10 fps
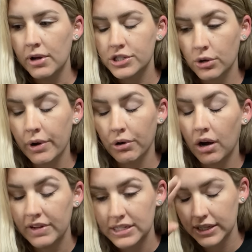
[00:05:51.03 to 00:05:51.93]
So we were
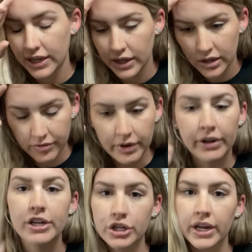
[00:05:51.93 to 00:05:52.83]
obviously
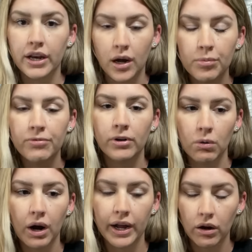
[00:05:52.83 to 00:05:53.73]
very shaken up for a
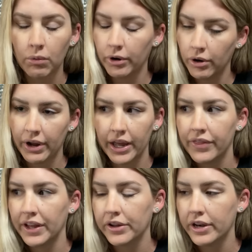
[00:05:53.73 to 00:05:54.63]
while. We're okay,
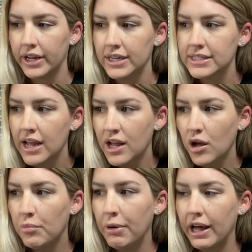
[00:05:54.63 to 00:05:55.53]
thank goodness.
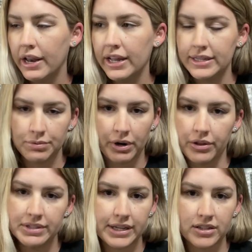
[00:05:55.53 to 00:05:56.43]
But it's one of
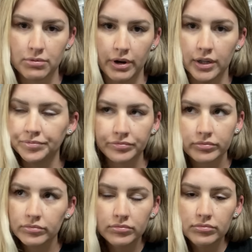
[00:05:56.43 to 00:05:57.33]
those things where,
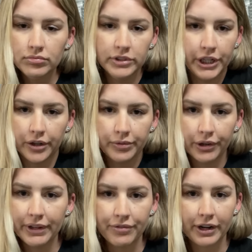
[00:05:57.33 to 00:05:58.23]
you know,
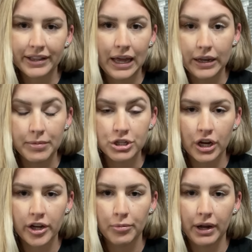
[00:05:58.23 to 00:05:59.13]
you'll never get that image
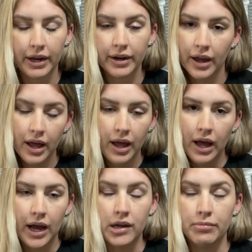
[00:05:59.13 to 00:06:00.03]
out of your mind.
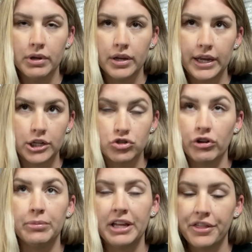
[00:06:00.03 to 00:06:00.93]
I'm
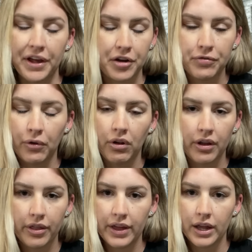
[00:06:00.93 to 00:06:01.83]
extremely thankful
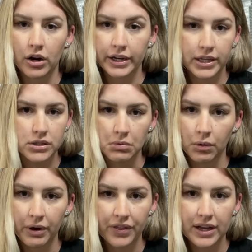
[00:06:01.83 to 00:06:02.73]
that our kids weren't
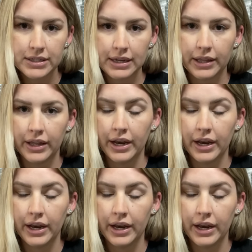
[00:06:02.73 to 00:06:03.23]
with us and that